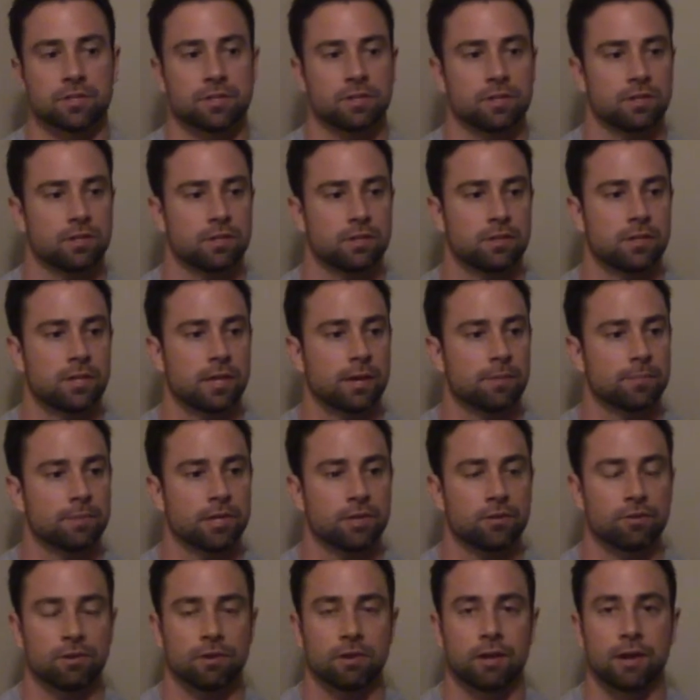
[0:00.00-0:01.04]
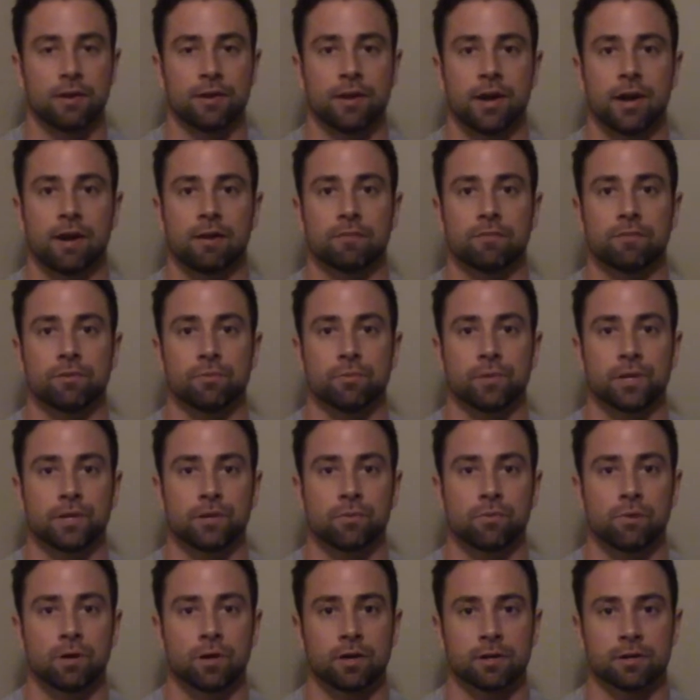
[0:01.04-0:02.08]
the lamb that you're allowed to have in
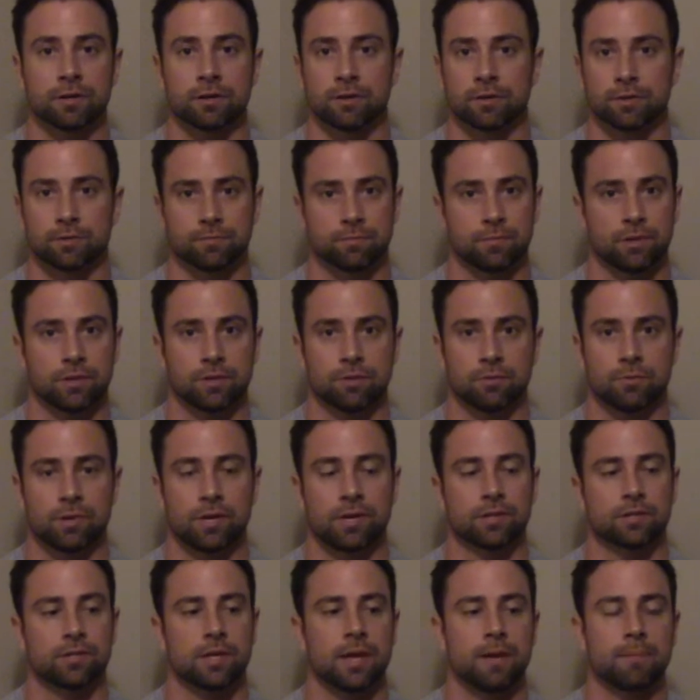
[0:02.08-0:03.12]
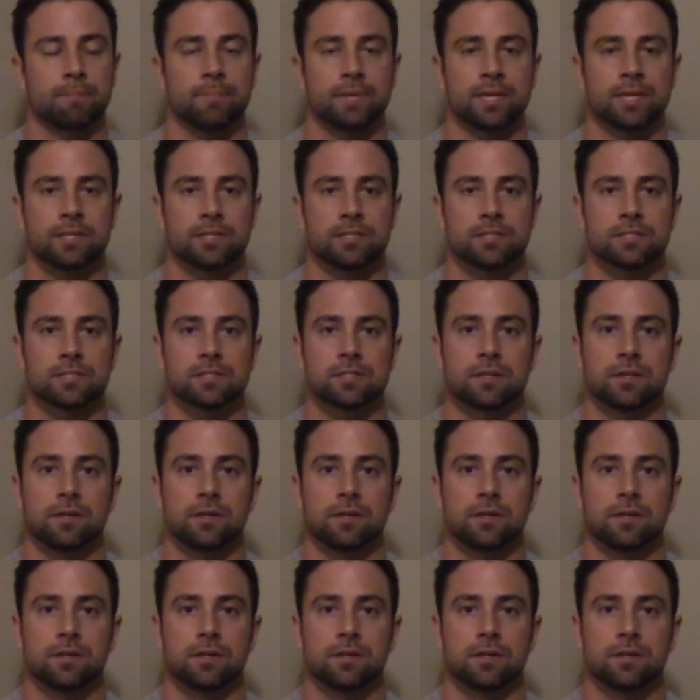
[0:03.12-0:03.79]
week 1, or other wild game meats,